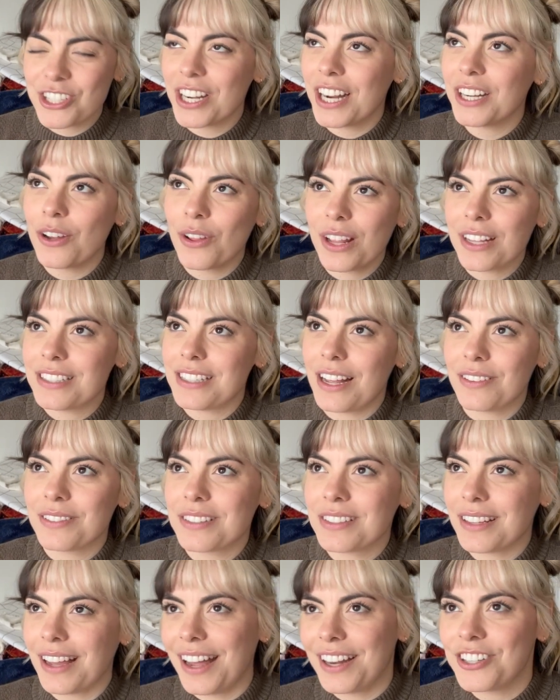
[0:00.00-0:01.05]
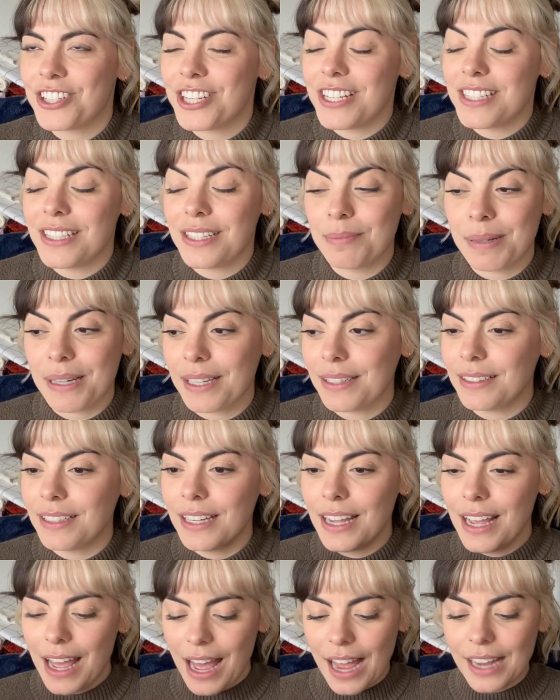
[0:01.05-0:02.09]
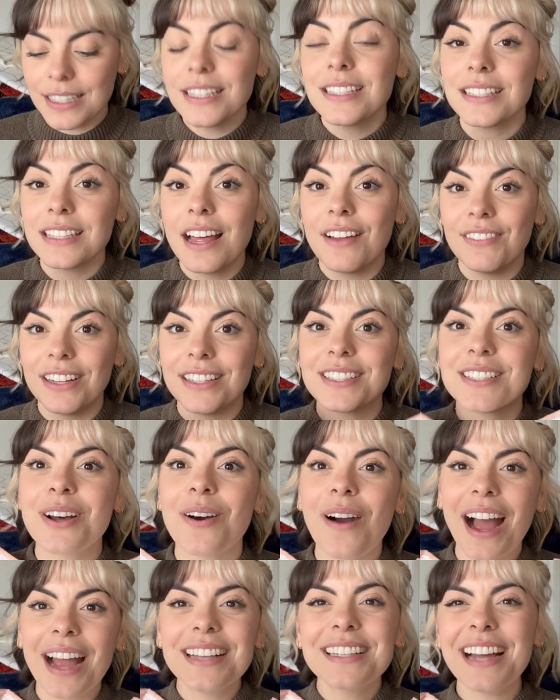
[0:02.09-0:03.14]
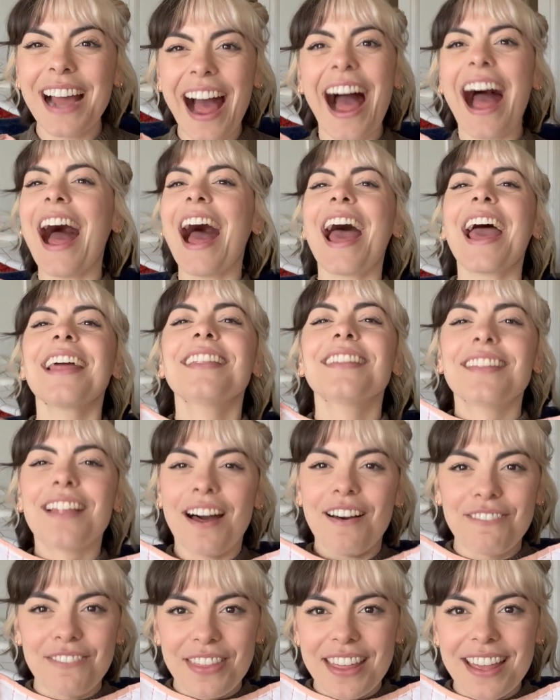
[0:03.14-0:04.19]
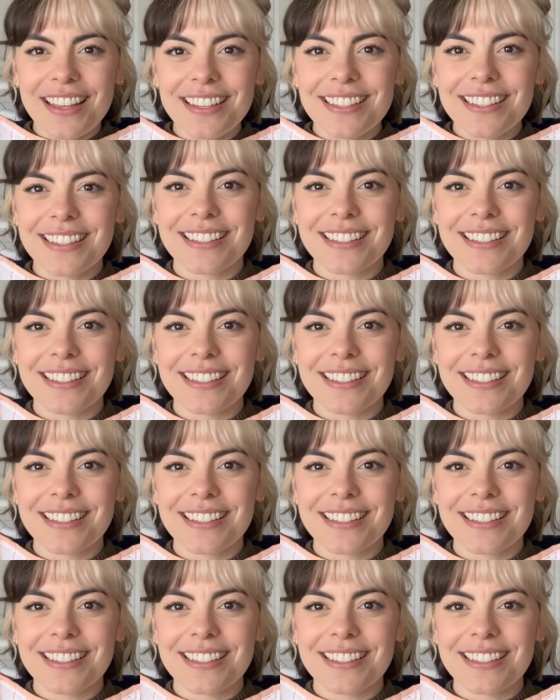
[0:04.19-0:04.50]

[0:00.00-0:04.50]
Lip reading: And I know that sounds kind of cheesy, but I just love it. So I love this.